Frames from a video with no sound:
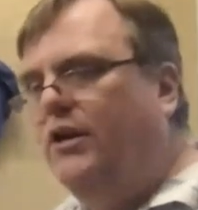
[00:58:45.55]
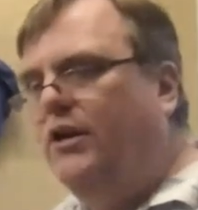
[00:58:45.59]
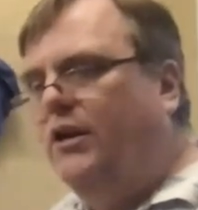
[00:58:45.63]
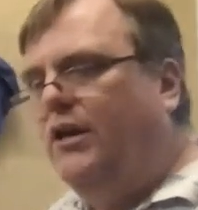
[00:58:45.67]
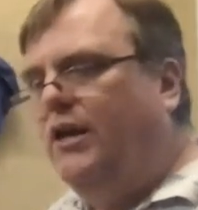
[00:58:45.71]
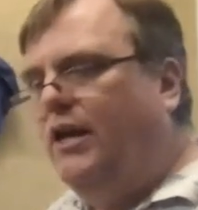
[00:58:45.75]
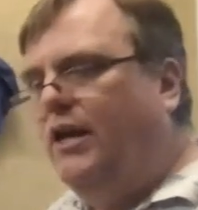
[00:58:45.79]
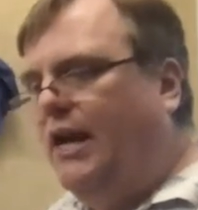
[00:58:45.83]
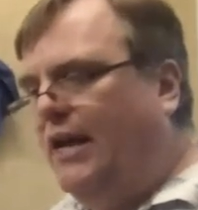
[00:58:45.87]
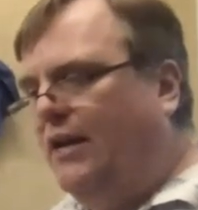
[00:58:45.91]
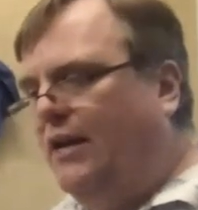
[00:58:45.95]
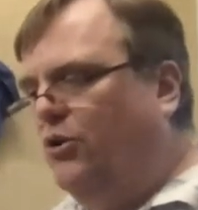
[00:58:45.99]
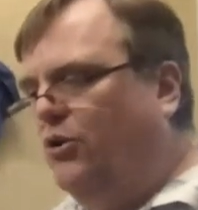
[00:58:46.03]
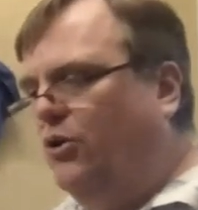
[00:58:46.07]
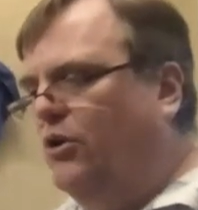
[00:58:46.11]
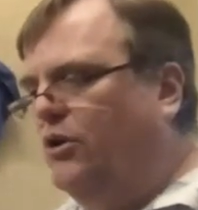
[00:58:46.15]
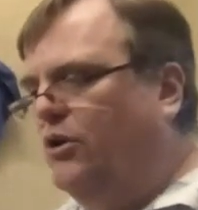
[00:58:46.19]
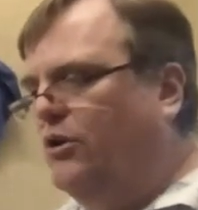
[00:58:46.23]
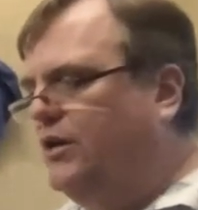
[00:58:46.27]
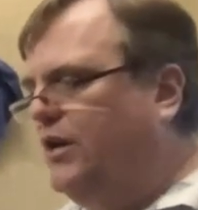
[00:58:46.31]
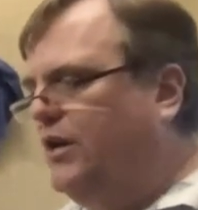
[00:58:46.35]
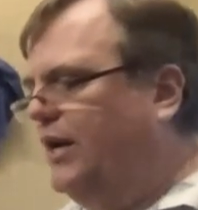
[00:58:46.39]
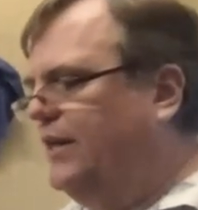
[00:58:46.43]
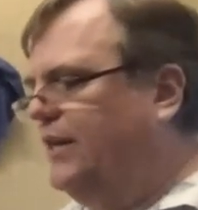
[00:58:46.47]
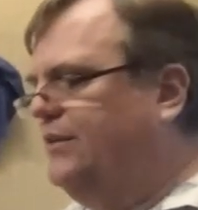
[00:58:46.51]
Hey, look,
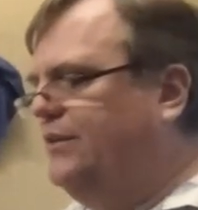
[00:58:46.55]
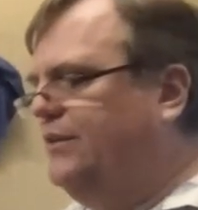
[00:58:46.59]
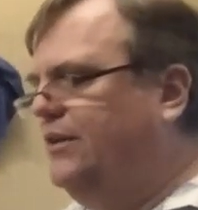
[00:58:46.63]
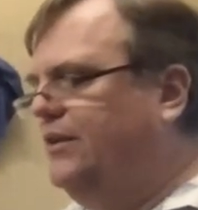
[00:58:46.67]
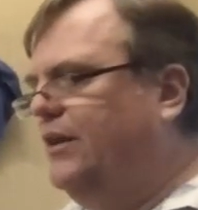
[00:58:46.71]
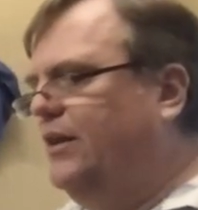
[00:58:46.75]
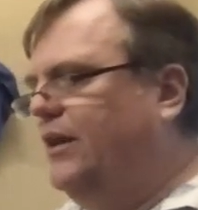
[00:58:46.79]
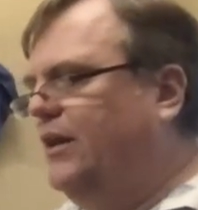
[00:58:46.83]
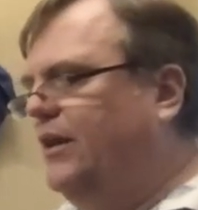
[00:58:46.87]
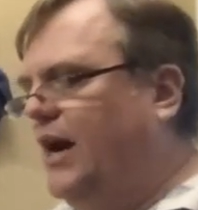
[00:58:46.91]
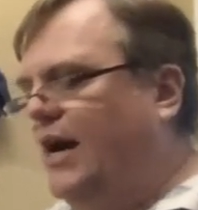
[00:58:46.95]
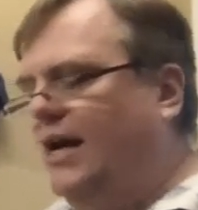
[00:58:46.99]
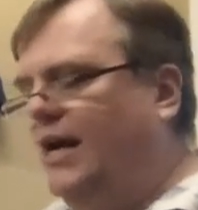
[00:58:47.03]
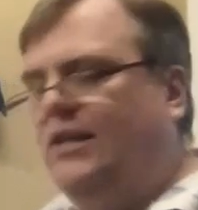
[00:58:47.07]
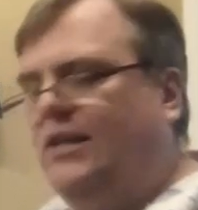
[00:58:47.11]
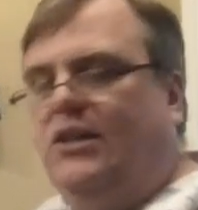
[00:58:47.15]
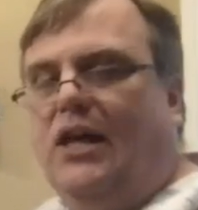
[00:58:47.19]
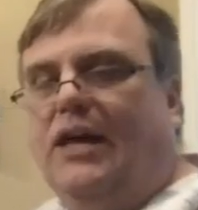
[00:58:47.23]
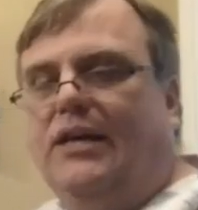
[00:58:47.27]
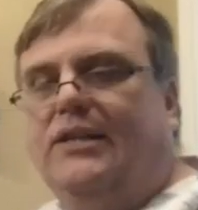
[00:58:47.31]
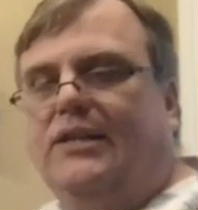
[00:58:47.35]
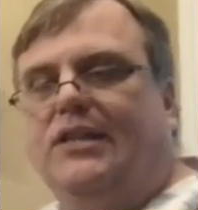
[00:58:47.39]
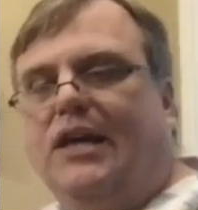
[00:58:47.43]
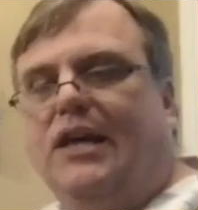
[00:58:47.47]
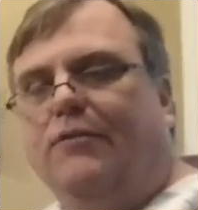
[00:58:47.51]
I'd like to
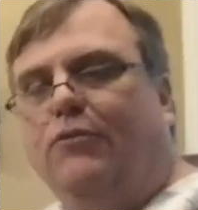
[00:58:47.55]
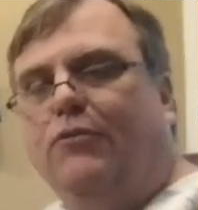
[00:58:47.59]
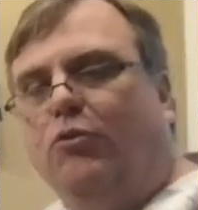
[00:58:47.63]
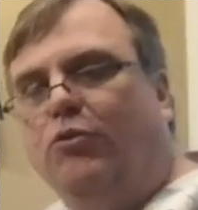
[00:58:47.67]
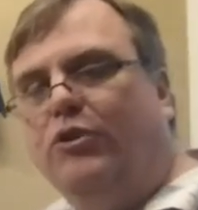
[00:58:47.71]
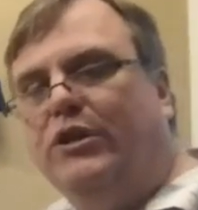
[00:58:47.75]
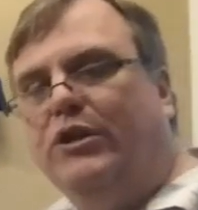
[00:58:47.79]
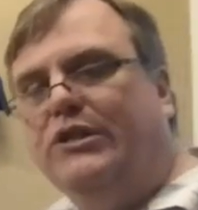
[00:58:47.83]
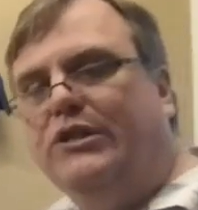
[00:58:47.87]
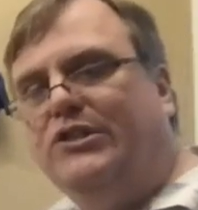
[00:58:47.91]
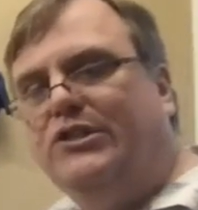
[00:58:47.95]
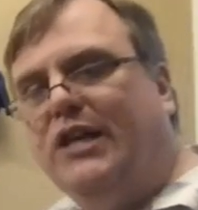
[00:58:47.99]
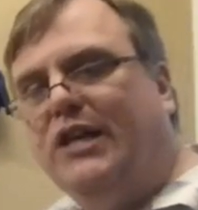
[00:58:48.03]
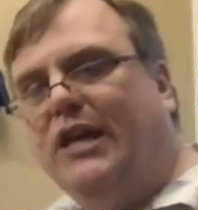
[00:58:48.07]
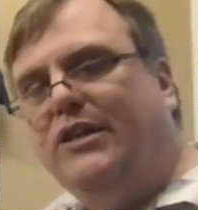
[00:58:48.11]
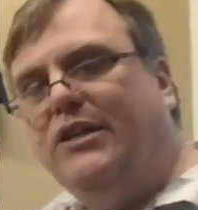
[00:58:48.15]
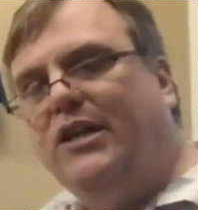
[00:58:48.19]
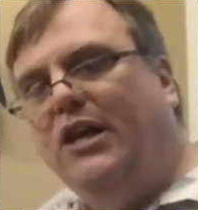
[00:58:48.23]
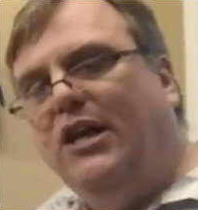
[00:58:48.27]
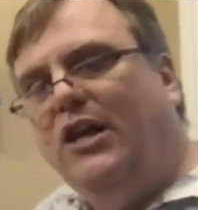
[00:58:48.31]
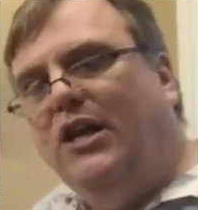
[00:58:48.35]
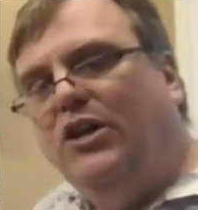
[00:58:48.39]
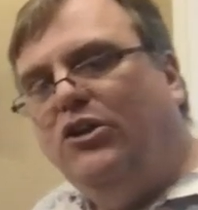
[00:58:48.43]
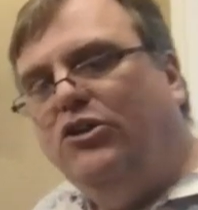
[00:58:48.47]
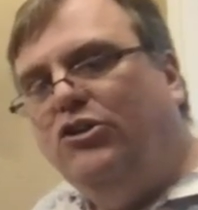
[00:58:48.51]
have a reset.
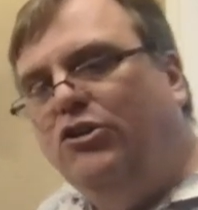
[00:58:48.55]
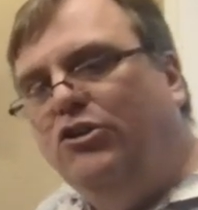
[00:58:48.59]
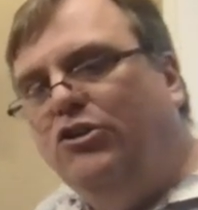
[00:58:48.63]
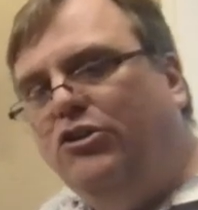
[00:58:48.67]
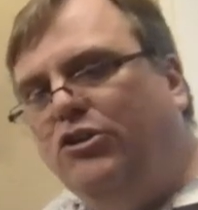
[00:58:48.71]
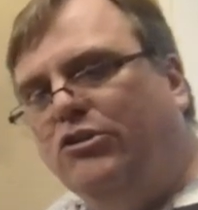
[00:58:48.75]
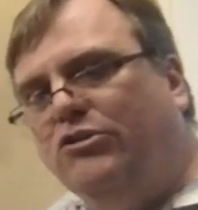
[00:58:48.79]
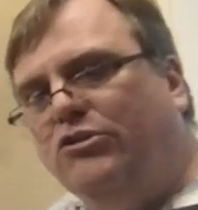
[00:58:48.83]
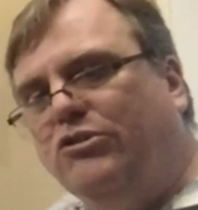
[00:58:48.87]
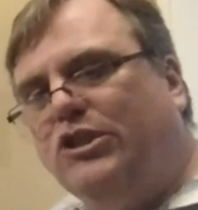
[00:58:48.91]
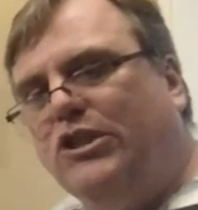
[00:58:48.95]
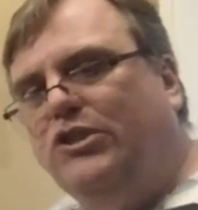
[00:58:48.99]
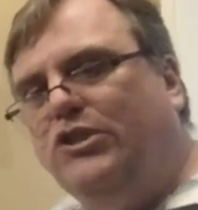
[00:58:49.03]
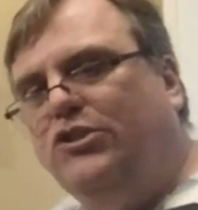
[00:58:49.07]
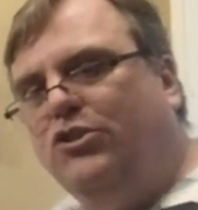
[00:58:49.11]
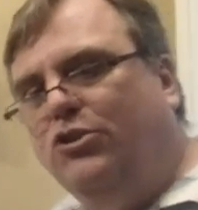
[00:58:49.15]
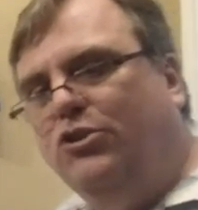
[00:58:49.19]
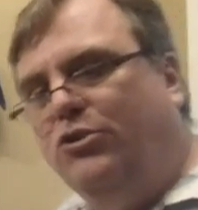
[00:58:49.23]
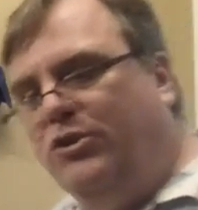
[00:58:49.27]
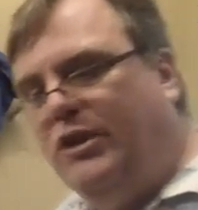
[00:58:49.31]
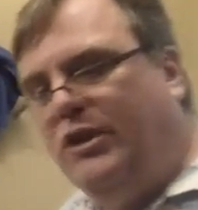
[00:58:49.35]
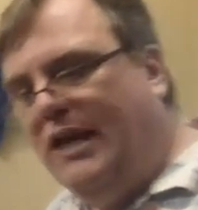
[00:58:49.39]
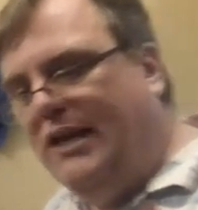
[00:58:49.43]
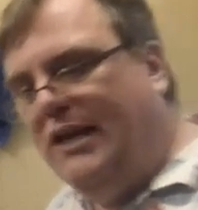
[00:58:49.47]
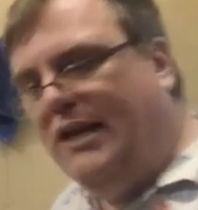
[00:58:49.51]
You usually do
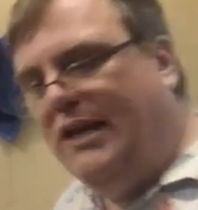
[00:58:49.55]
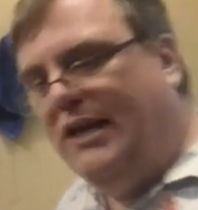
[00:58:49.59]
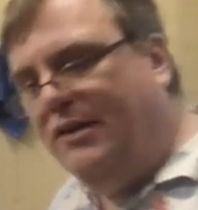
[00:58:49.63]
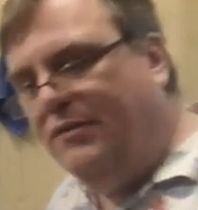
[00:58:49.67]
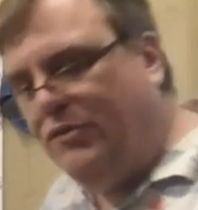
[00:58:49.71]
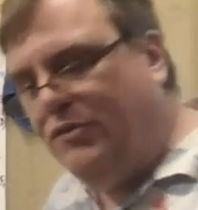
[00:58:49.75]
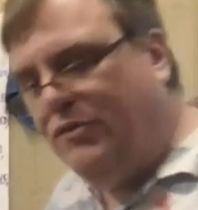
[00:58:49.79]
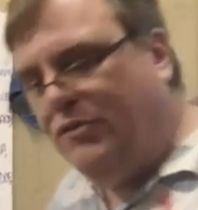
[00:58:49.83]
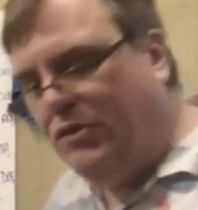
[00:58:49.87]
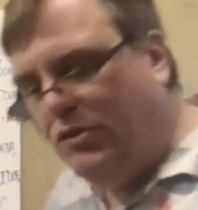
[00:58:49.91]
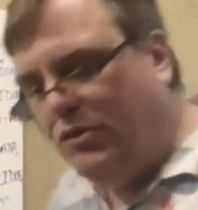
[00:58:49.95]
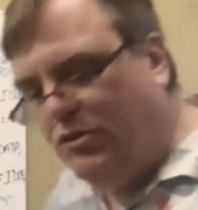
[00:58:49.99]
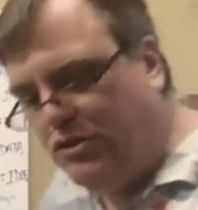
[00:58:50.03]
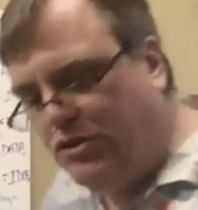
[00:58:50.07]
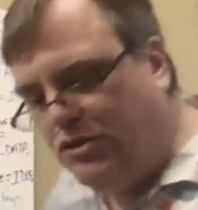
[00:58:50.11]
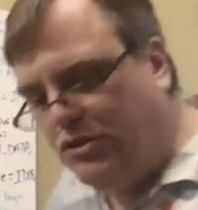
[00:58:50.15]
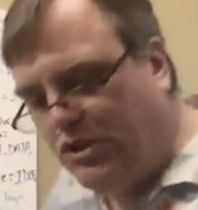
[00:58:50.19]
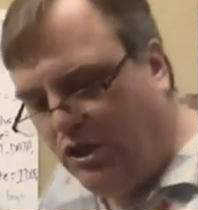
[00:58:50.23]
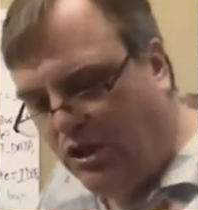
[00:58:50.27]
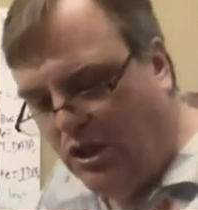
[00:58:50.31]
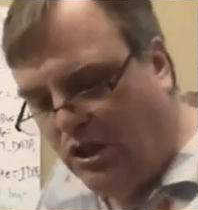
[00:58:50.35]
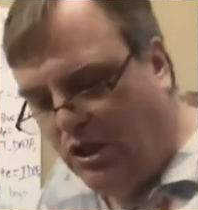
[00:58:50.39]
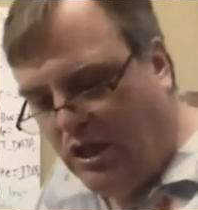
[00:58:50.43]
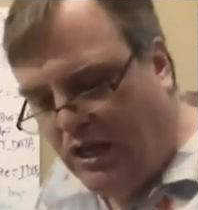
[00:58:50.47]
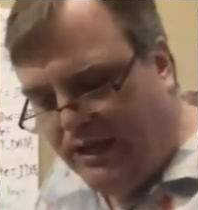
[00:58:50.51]
that if there's a
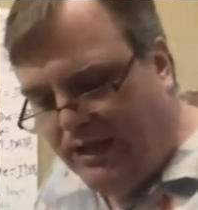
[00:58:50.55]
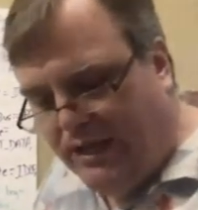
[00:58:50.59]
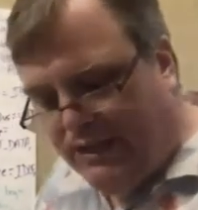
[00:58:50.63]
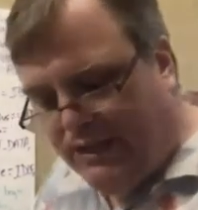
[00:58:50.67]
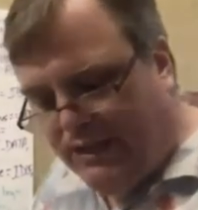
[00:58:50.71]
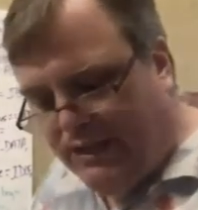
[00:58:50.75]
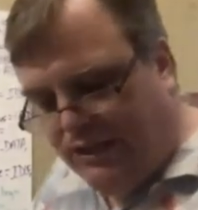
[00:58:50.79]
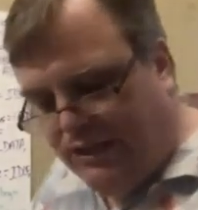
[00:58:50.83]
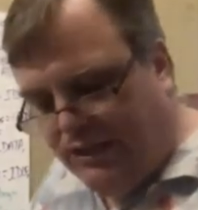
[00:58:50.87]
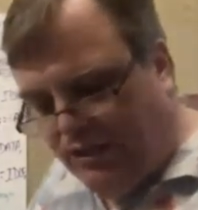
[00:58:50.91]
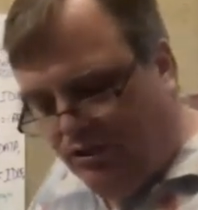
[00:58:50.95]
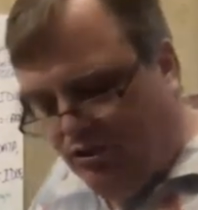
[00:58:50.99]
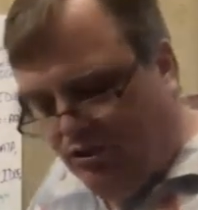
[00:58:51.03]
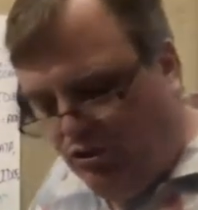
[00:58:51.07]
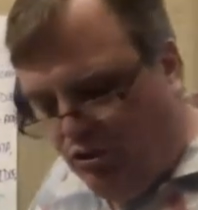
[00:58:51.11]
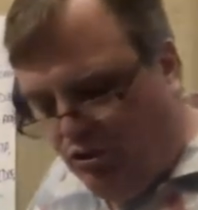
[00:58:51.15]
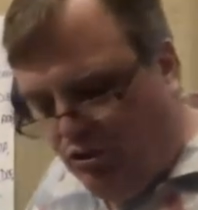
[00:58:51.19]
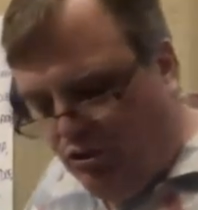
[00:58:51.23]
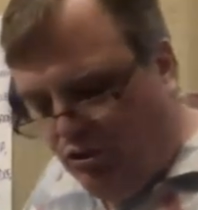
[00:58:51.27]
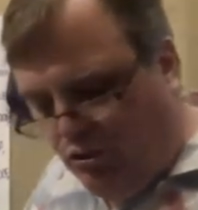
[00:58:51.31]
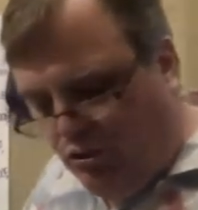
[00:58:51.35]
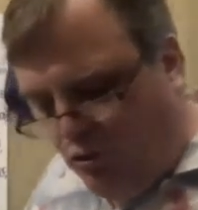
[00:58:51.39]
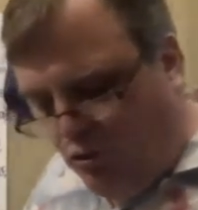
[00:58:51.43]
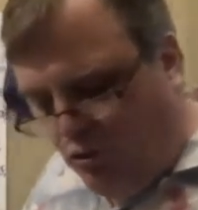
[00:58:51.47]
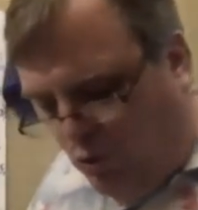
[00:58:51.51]
lot of
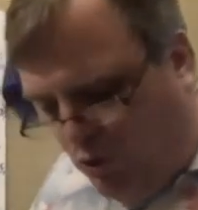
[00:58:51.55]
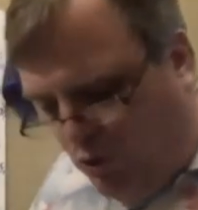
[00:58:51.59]
voice